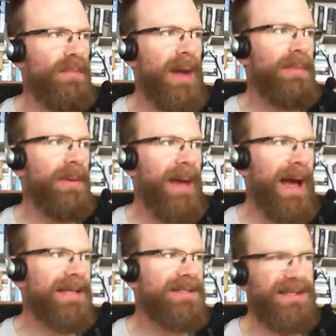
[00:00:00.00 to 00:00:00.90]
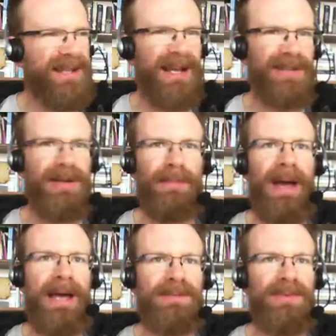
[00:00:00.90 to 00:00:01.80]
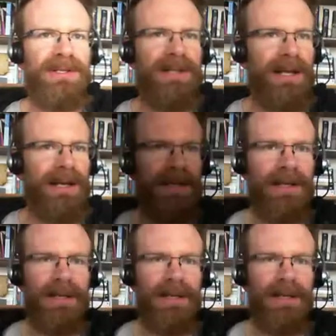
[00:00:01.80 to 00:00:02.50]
It's not actually a mask, but it's like a um,